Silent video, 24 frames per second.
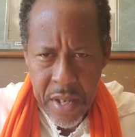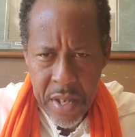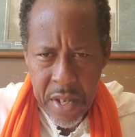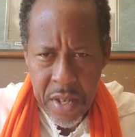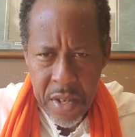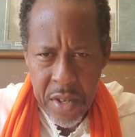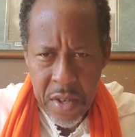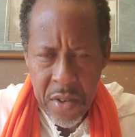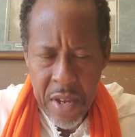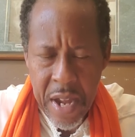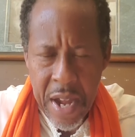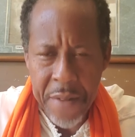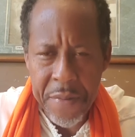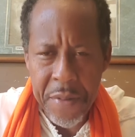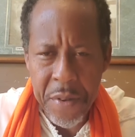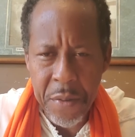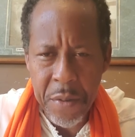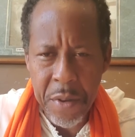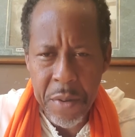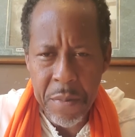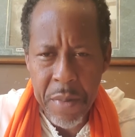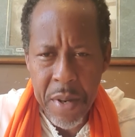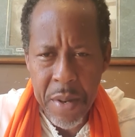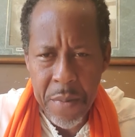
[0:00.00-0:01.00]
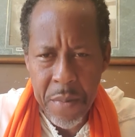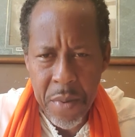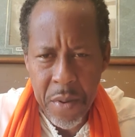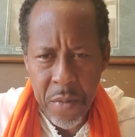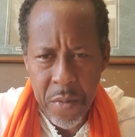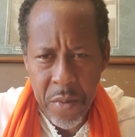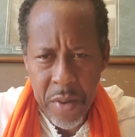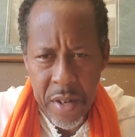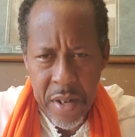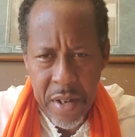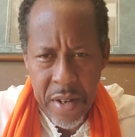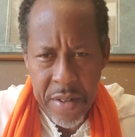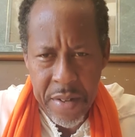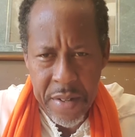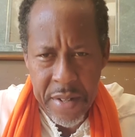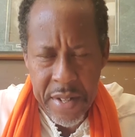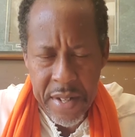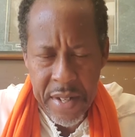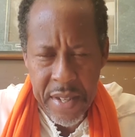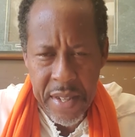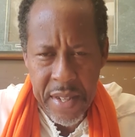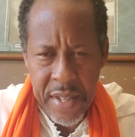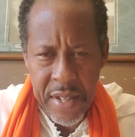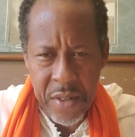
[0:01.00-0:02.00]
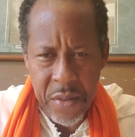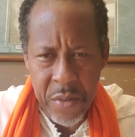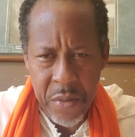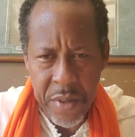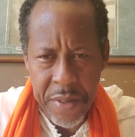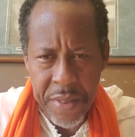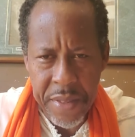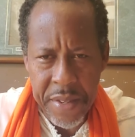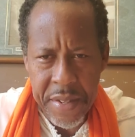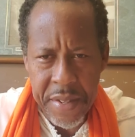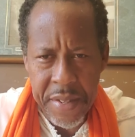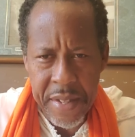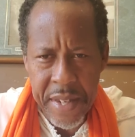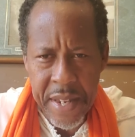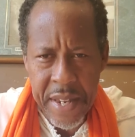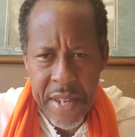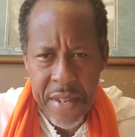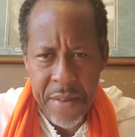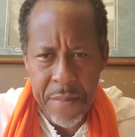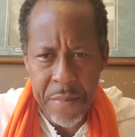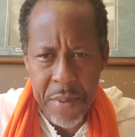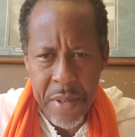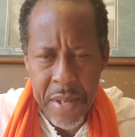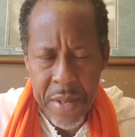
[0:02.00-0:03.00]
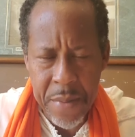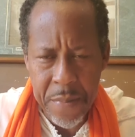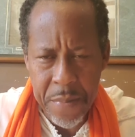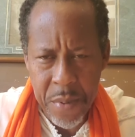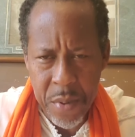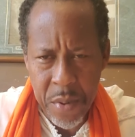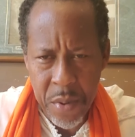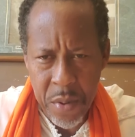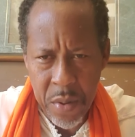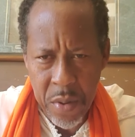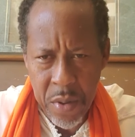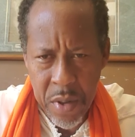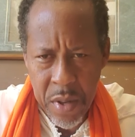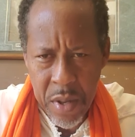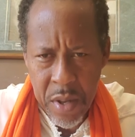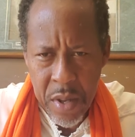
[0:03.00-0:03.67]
You have to remember, we are dealing with the same people